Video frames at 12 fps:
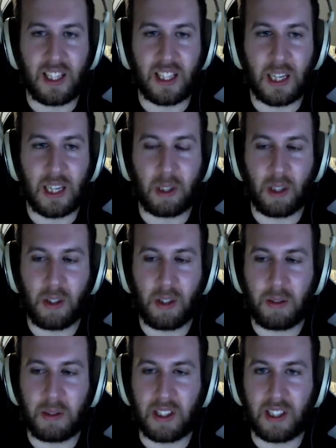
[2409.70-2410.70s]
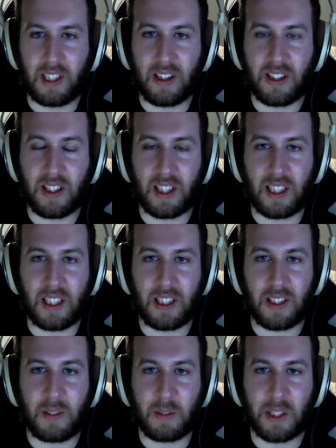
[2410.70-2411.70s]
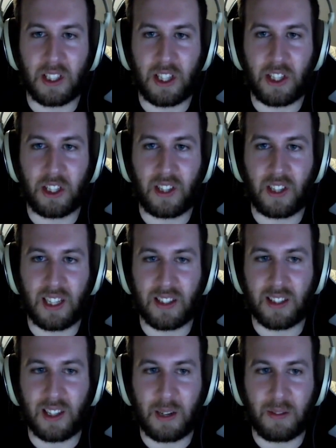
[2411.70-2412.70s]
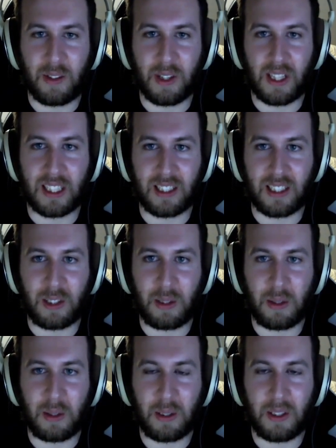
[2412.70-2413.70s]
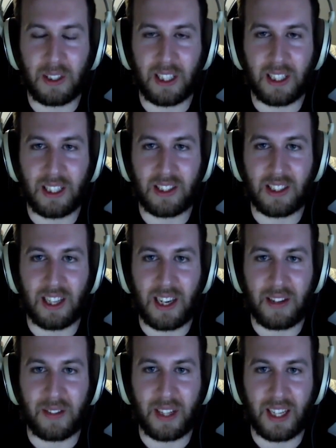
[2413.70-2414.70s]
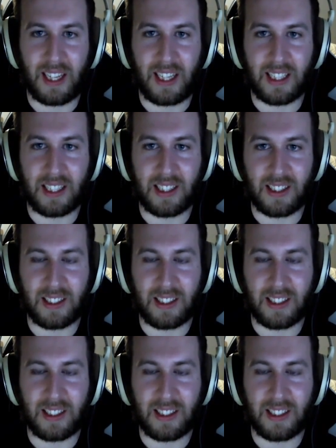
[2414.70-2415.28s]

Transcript: they kept going with it. I was like, it was such a great setup for like a cool sci-fi,